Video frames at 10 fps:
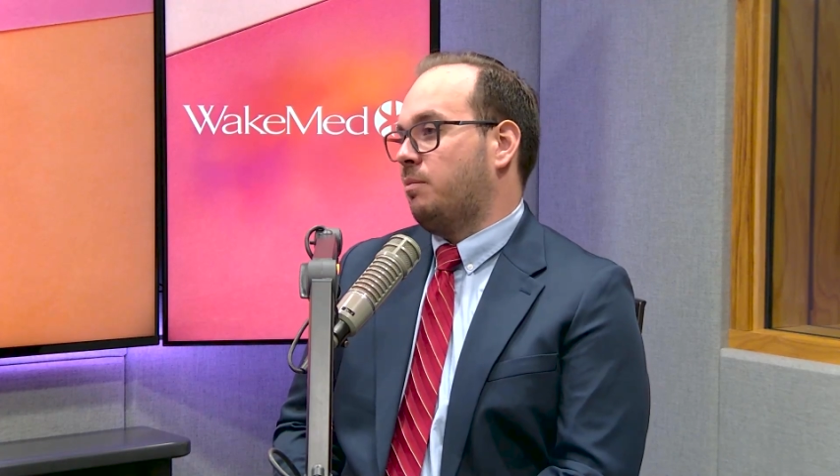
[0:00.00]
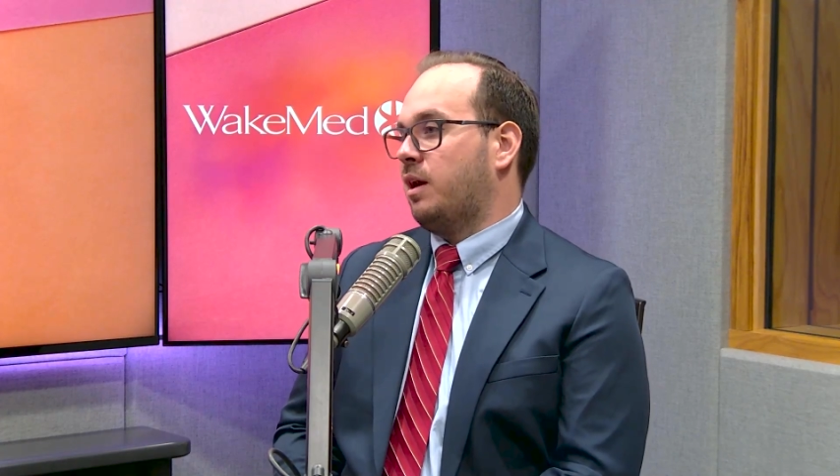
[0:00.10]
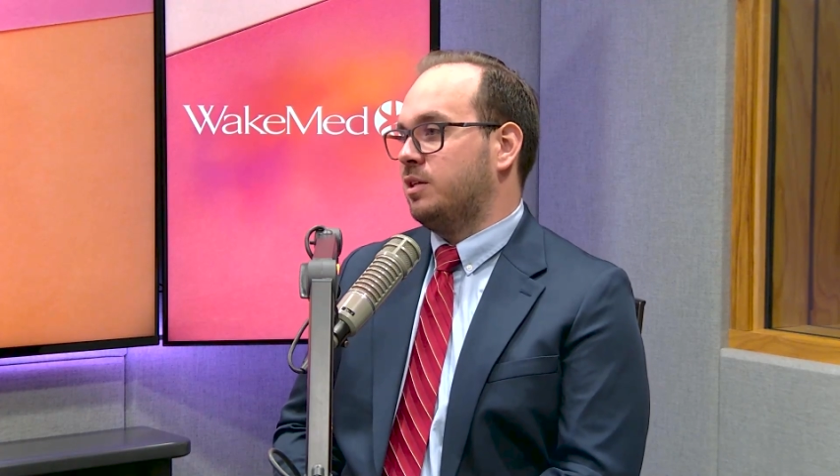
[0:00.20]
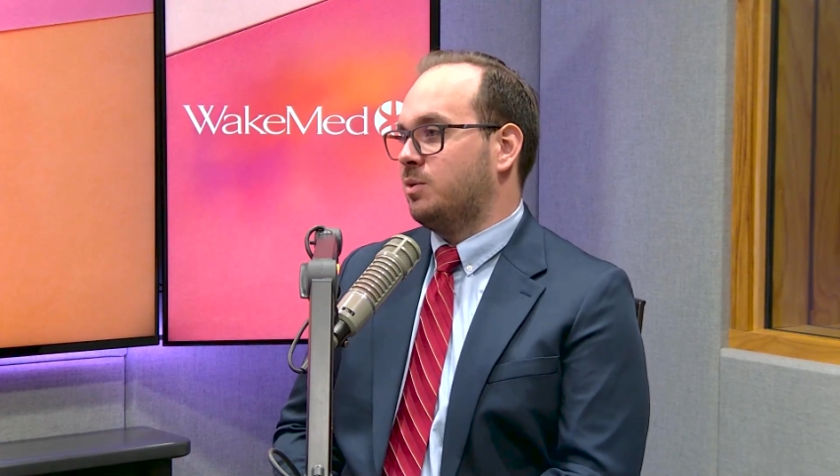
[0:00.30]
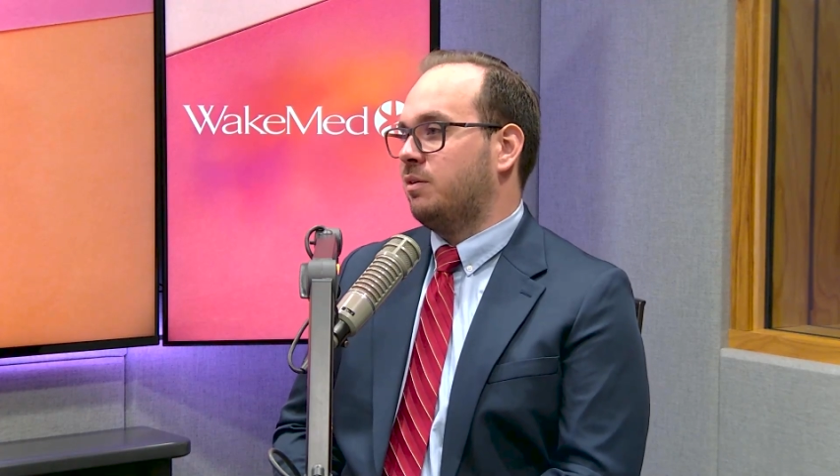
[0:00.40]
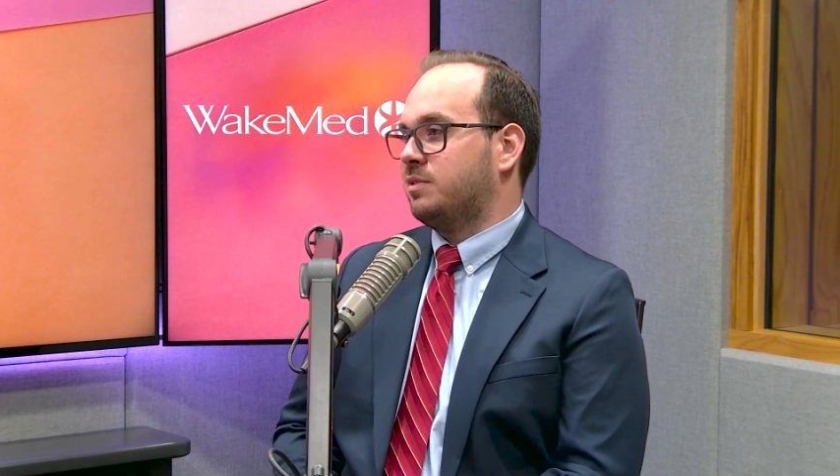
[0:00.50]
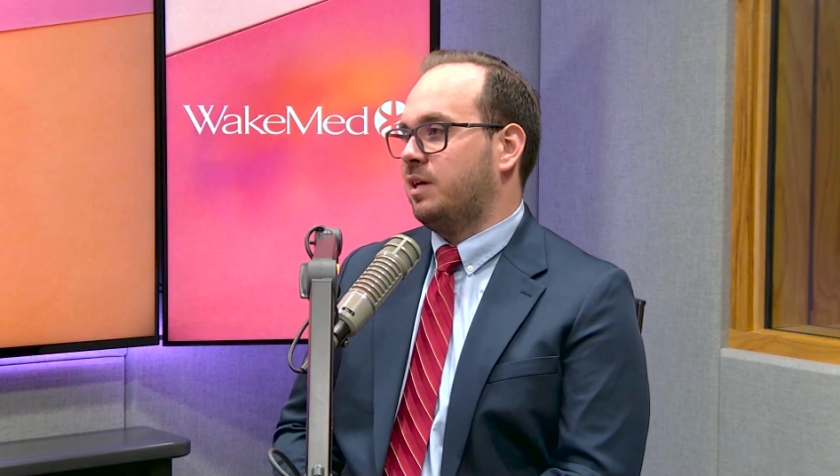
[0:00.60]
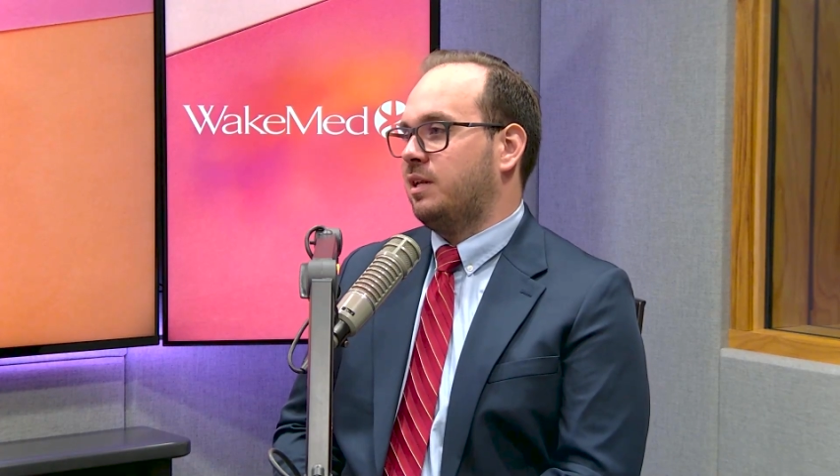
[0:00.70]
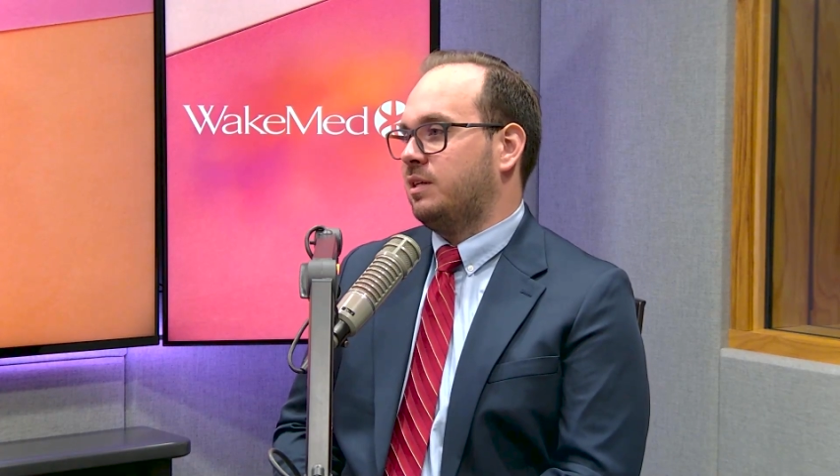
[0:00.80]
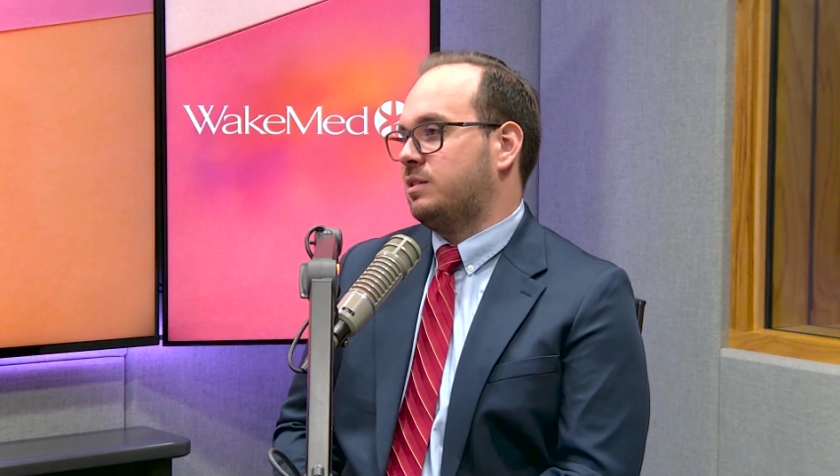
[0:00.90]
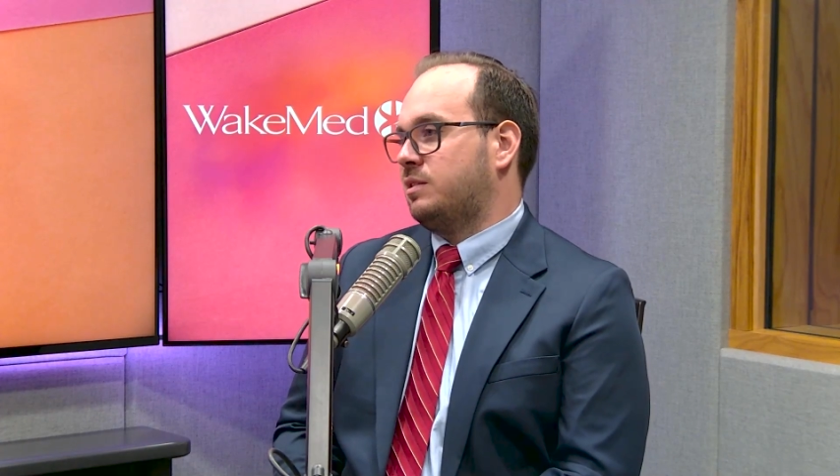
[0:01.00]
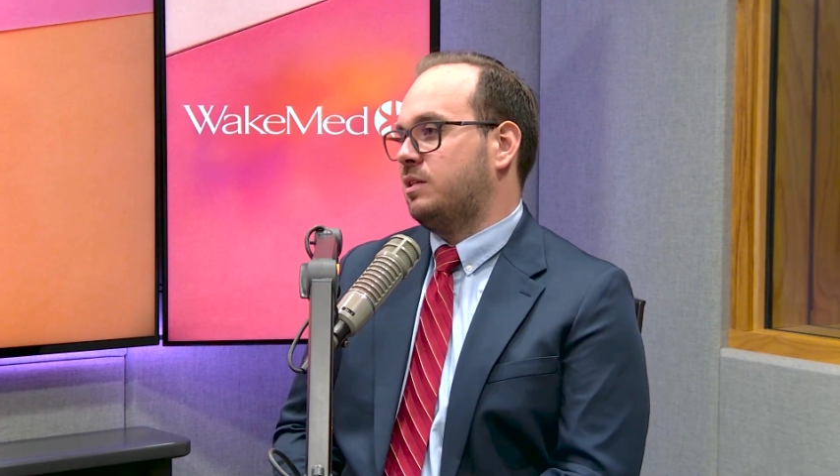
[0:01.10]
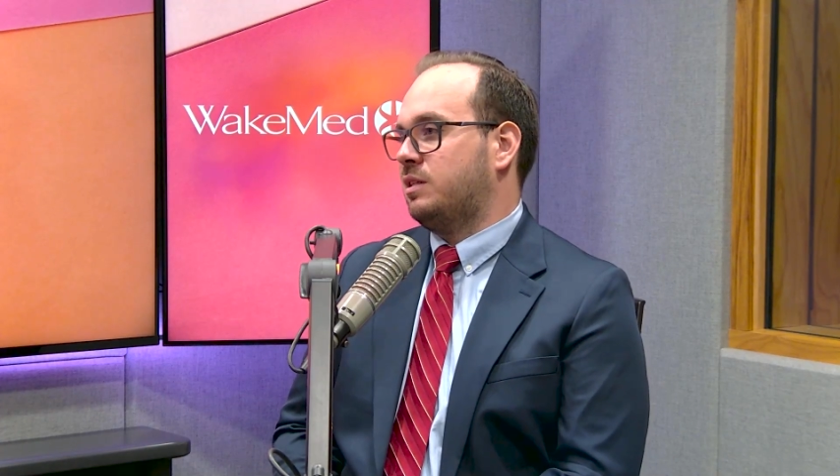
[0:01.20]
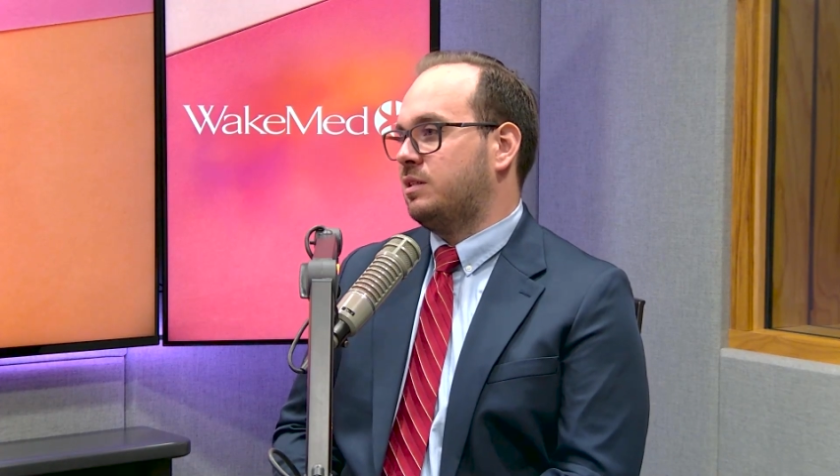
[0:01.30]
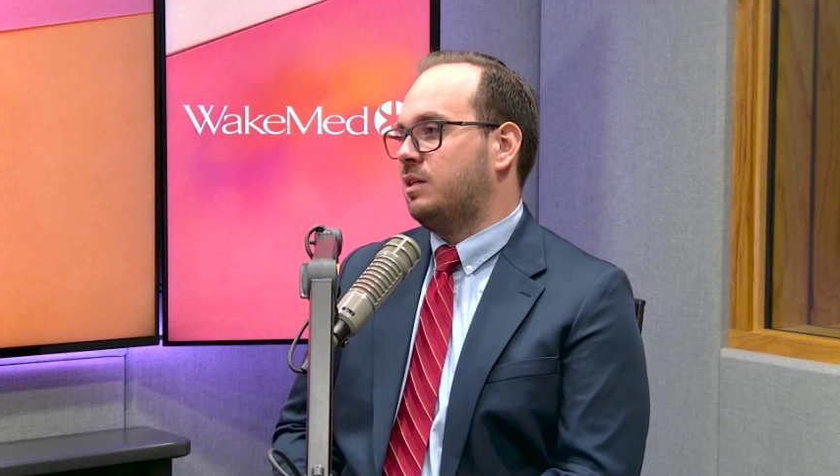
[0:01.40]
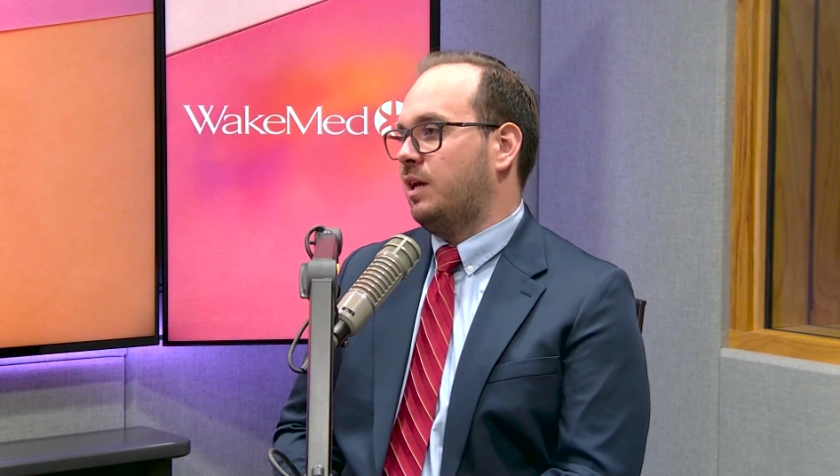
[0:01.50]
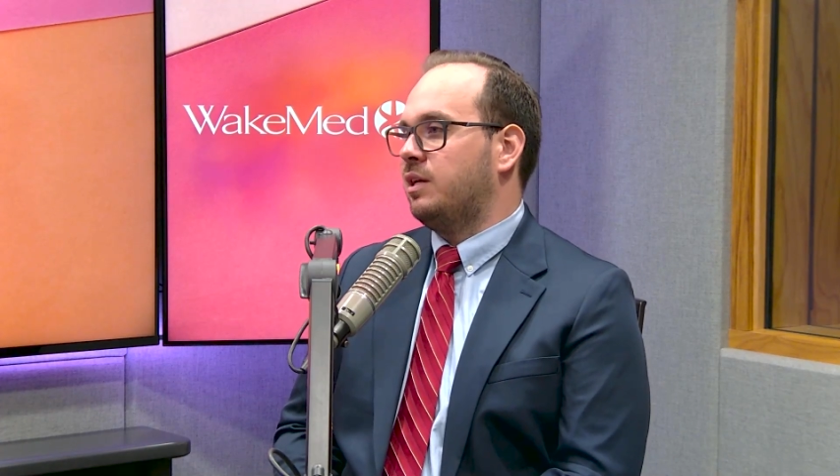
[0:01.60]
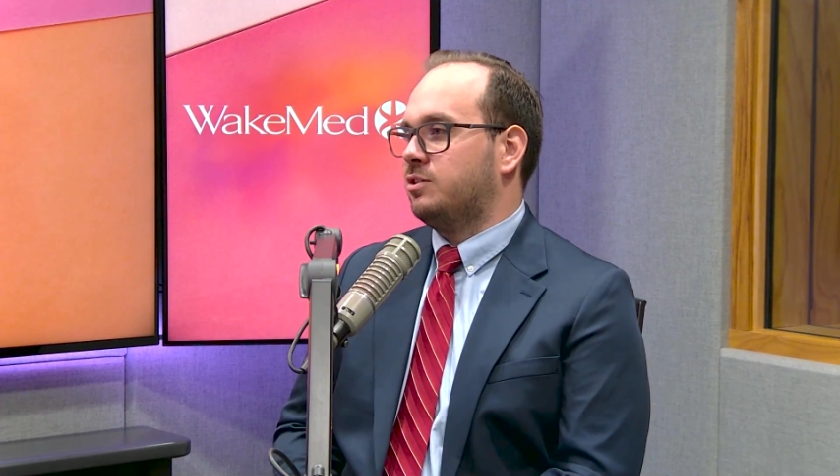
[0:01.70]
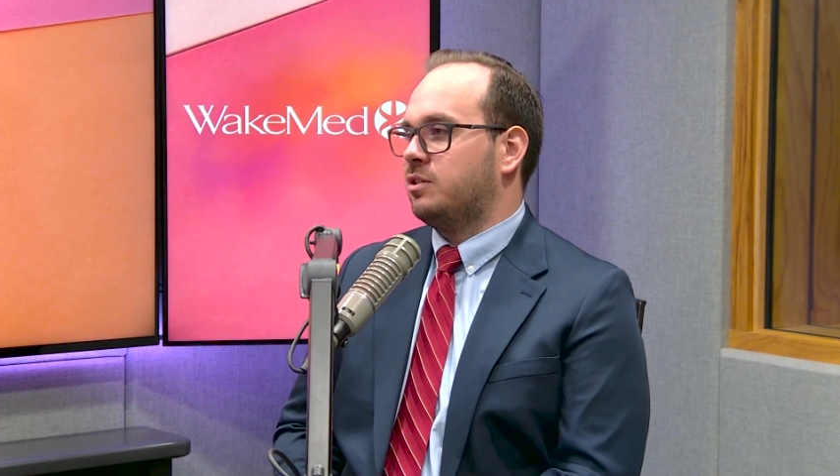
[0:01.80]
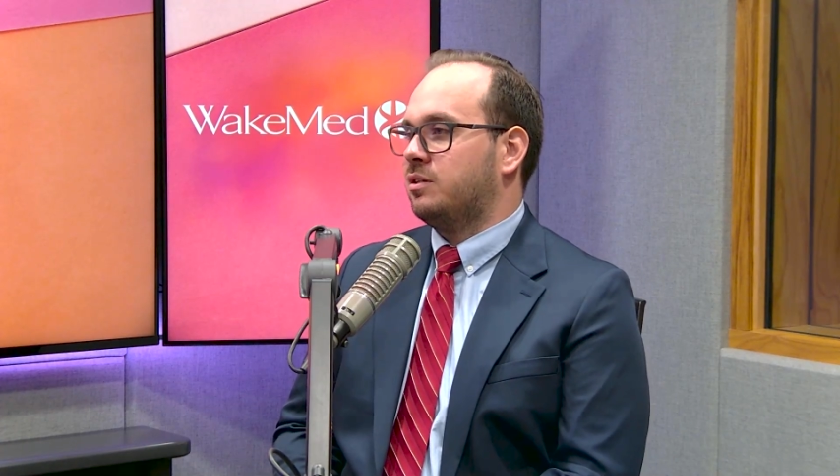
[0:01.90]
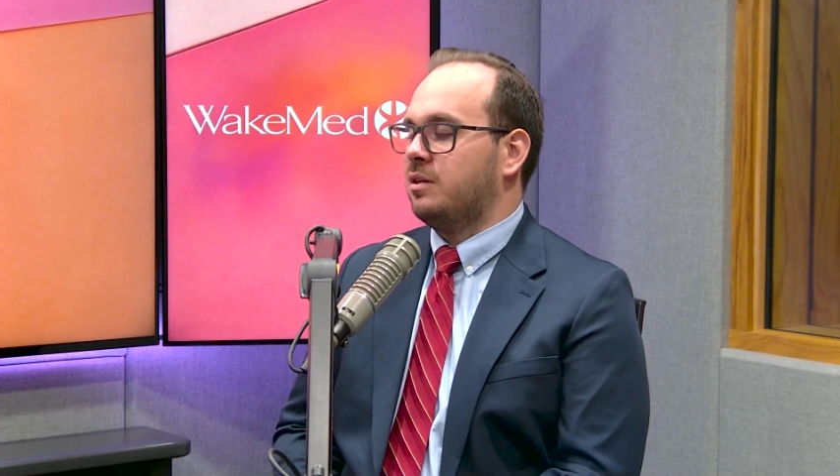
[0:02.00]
body's way of saying it's in danger.